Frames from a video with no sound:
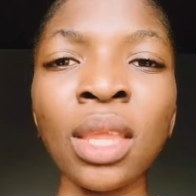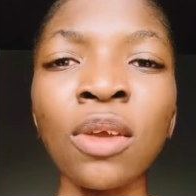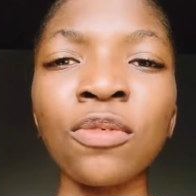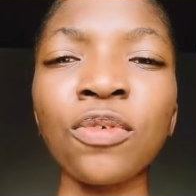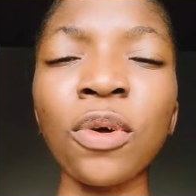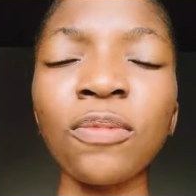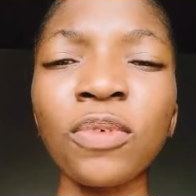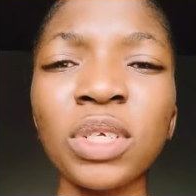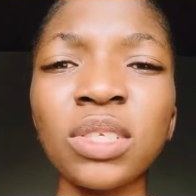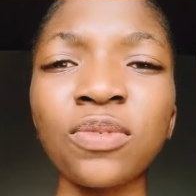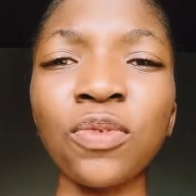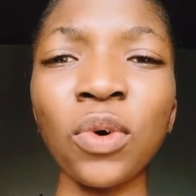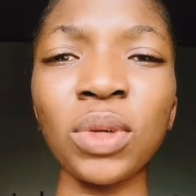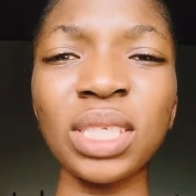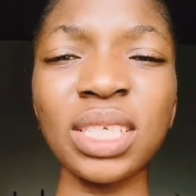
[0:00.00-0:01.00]
from verse
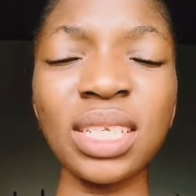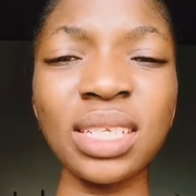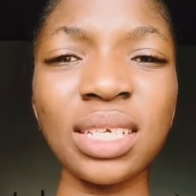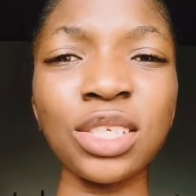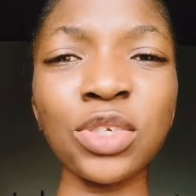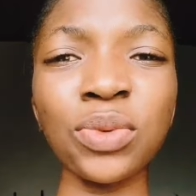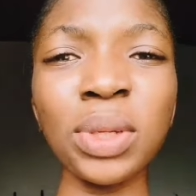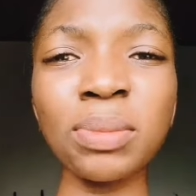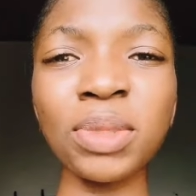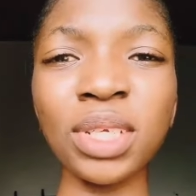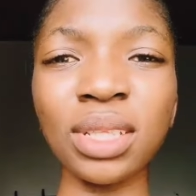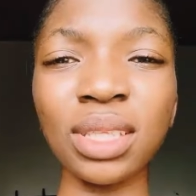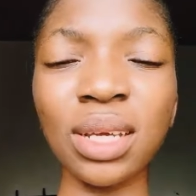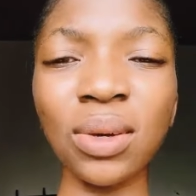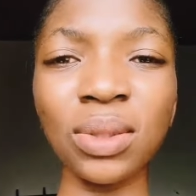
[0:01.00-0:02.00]
14. The
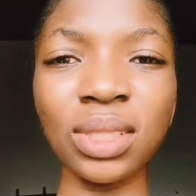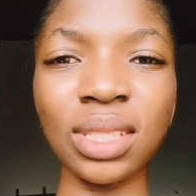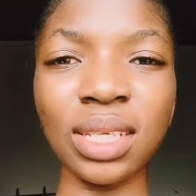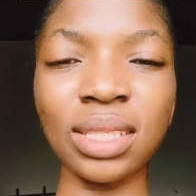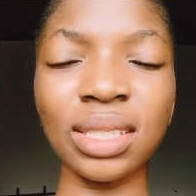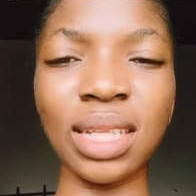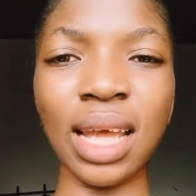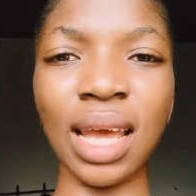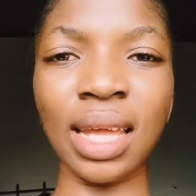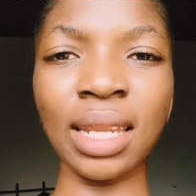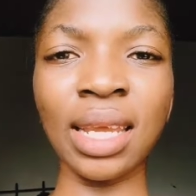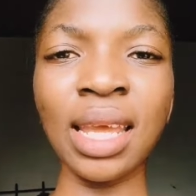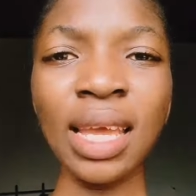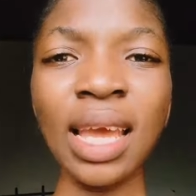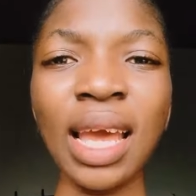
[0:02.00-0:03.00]
scripture tells us that
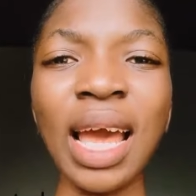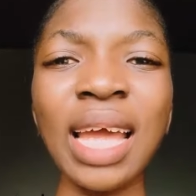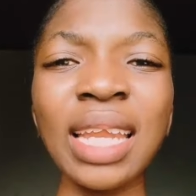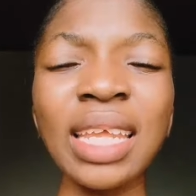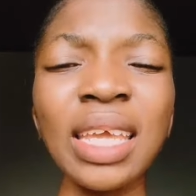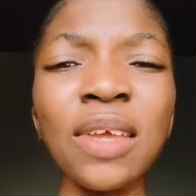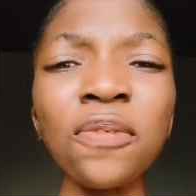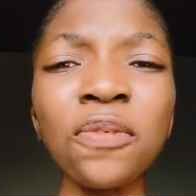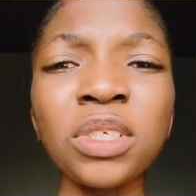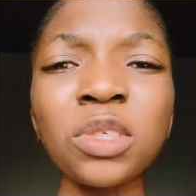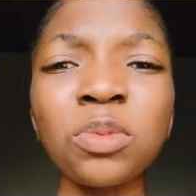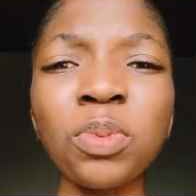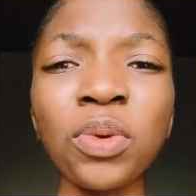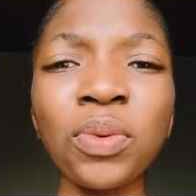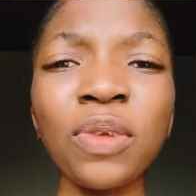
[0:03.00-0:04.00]
an evil
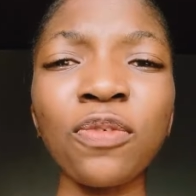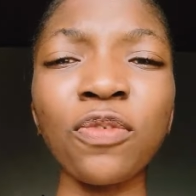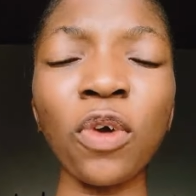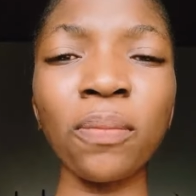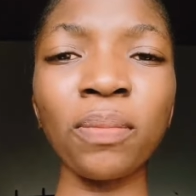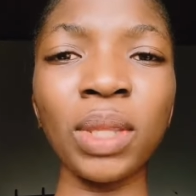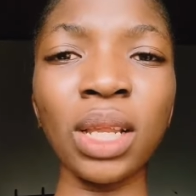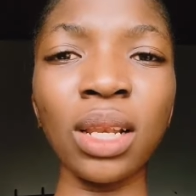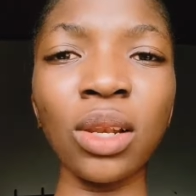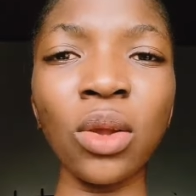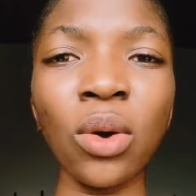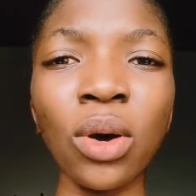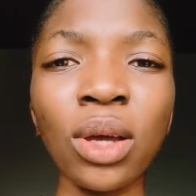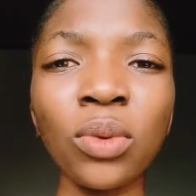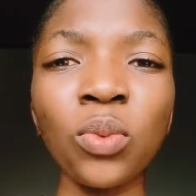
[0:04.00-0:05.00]
spirit from the
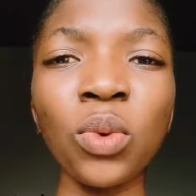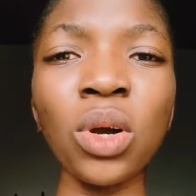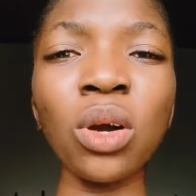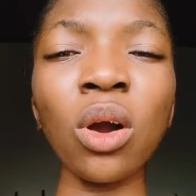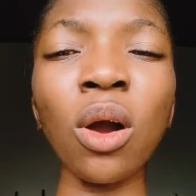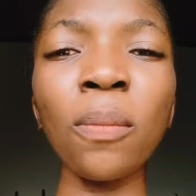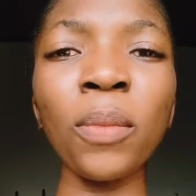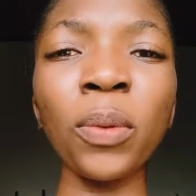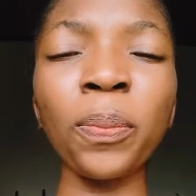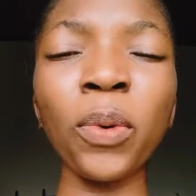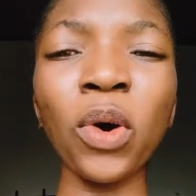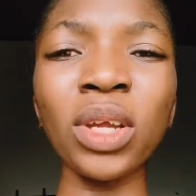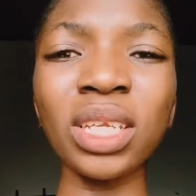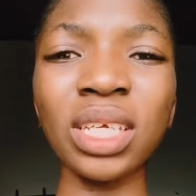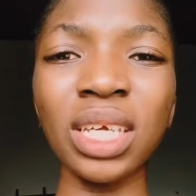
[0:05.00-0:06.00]
Lord will come
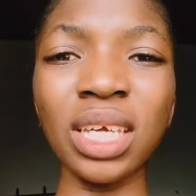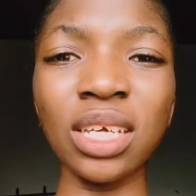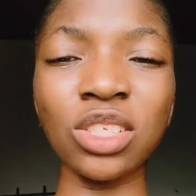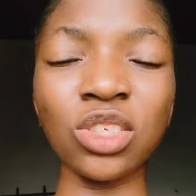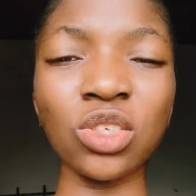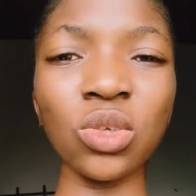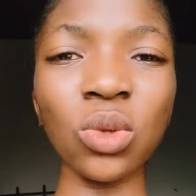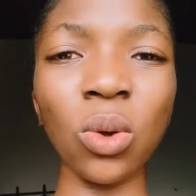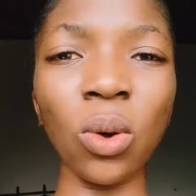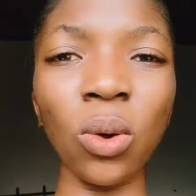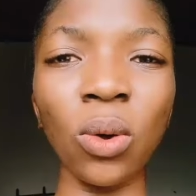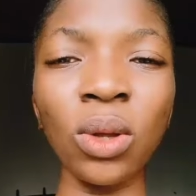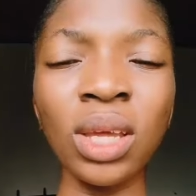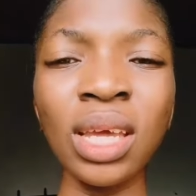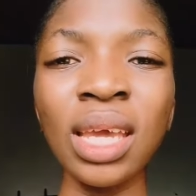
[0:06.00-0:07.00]
upon King
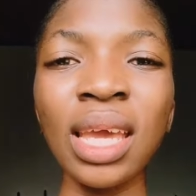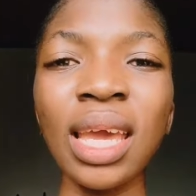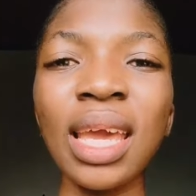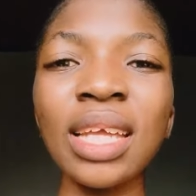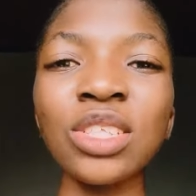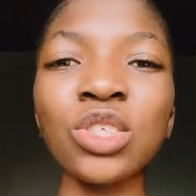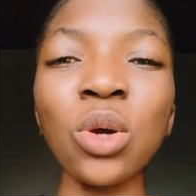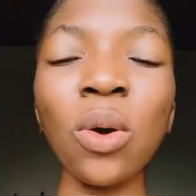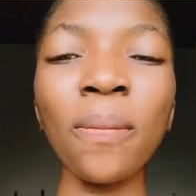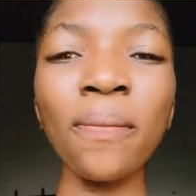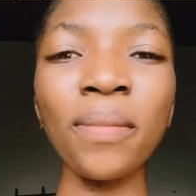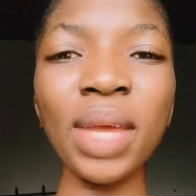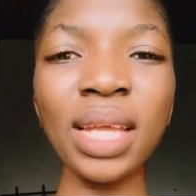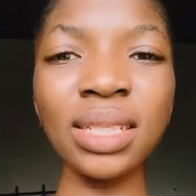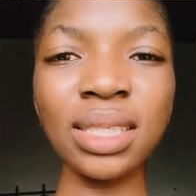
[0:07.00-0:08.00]
Saul and
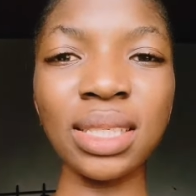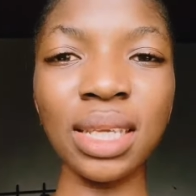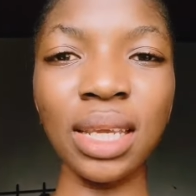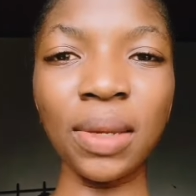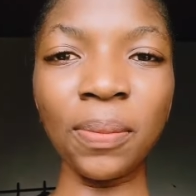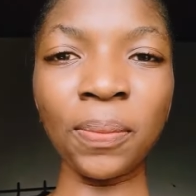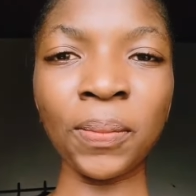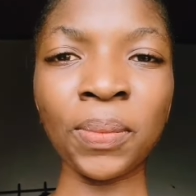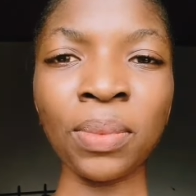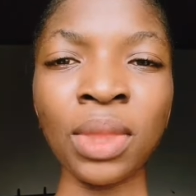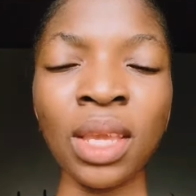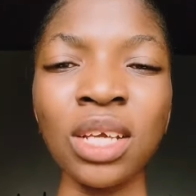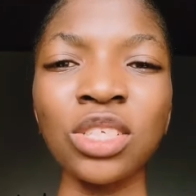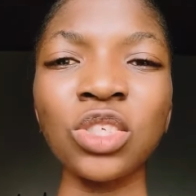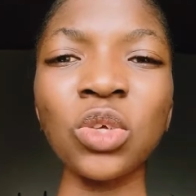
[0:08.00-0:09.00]
torment him.
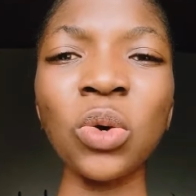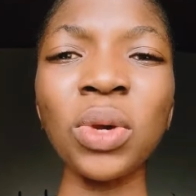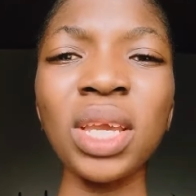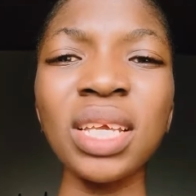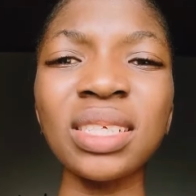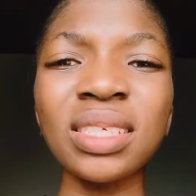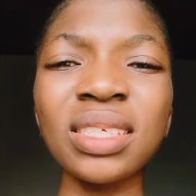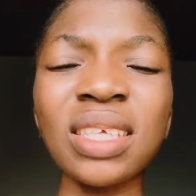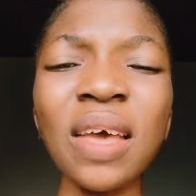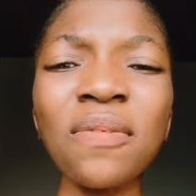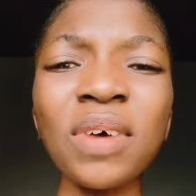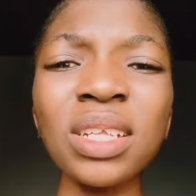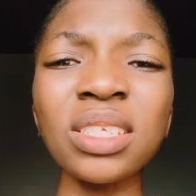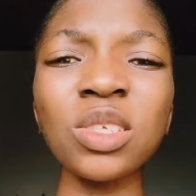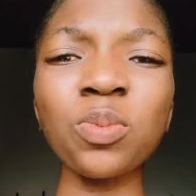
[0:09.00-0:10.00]
So his
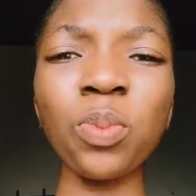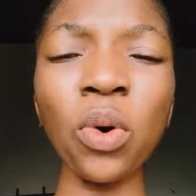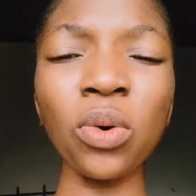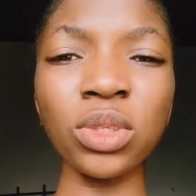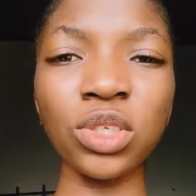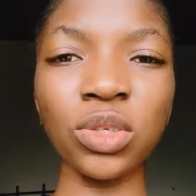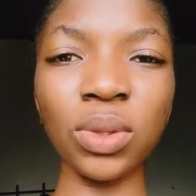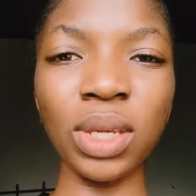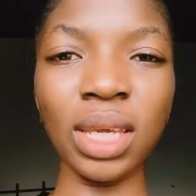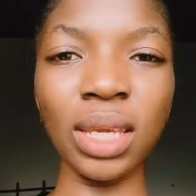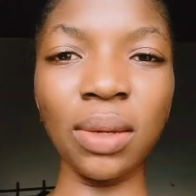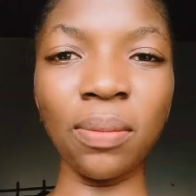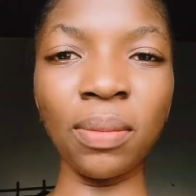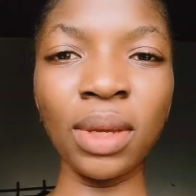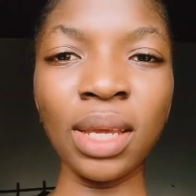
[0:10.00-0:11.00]
servants spoke to
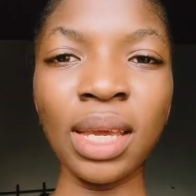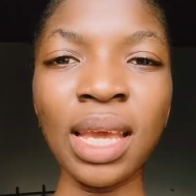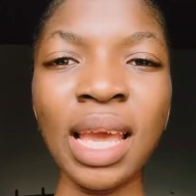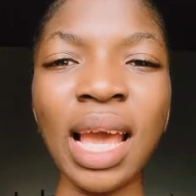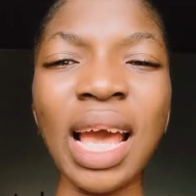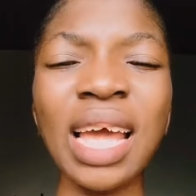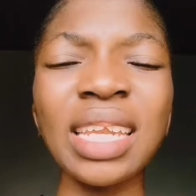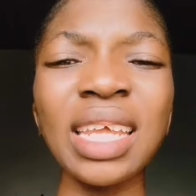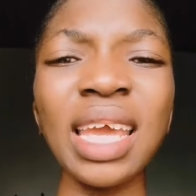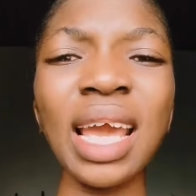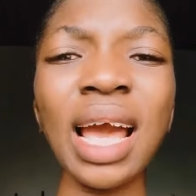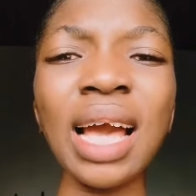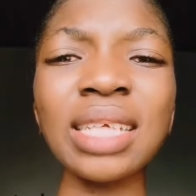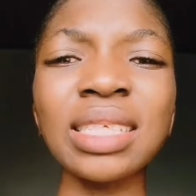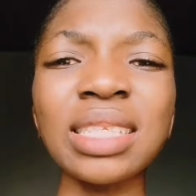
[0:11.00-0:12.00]
him, and they
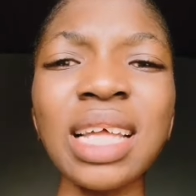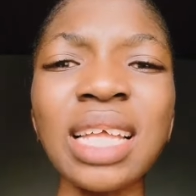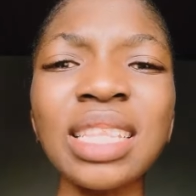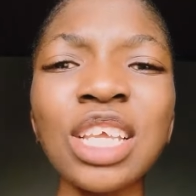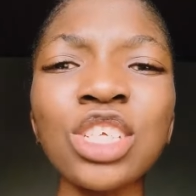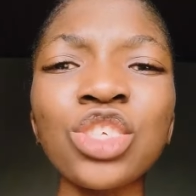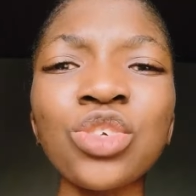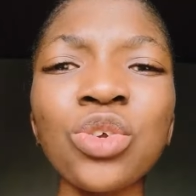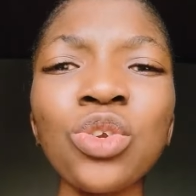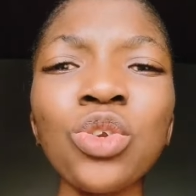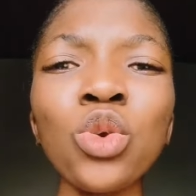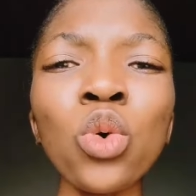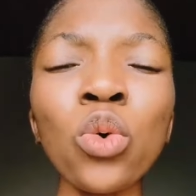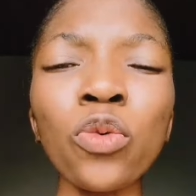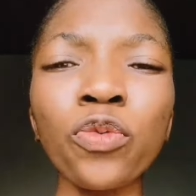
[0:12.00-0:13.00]
asked that they should
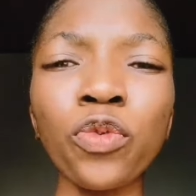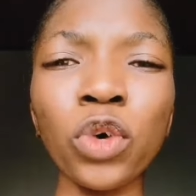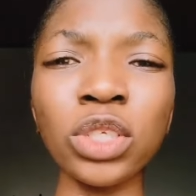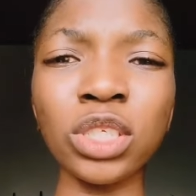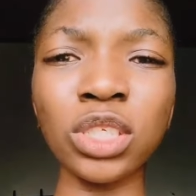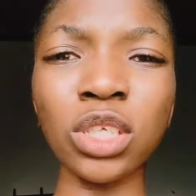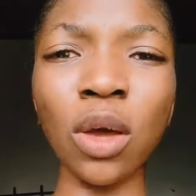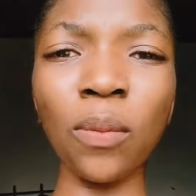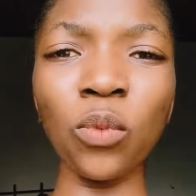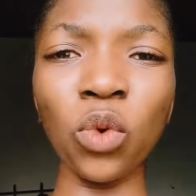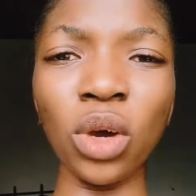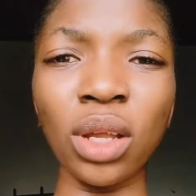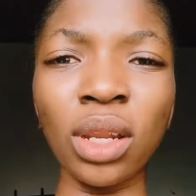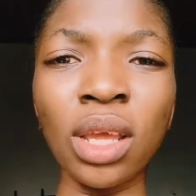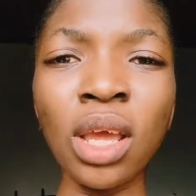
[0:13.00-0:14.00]
look for
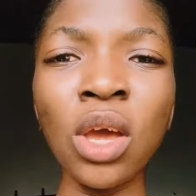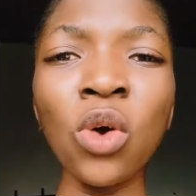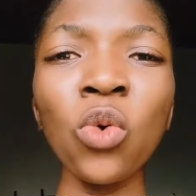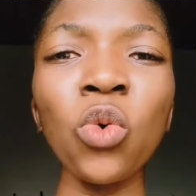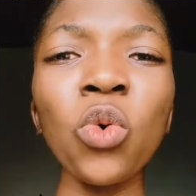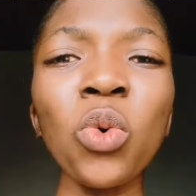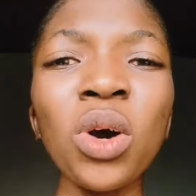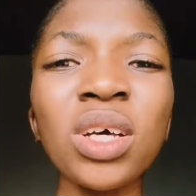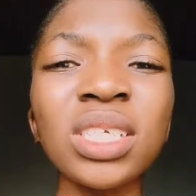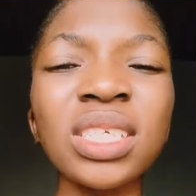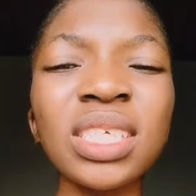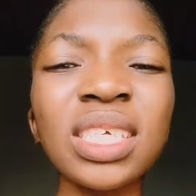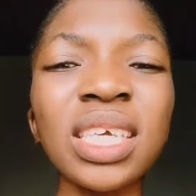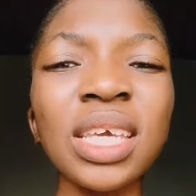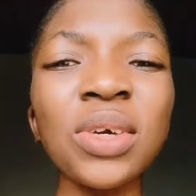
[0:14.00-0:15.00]
someone who was
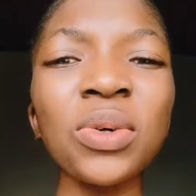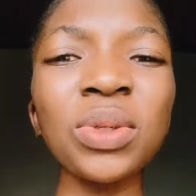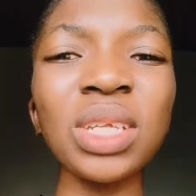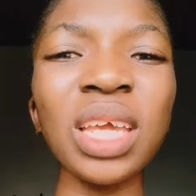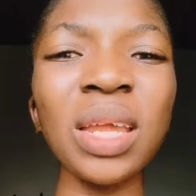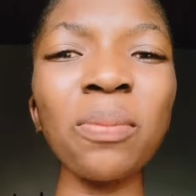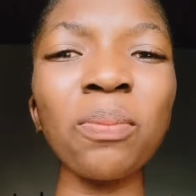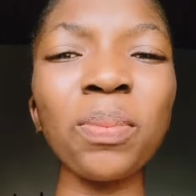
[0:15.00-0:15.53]
skilled in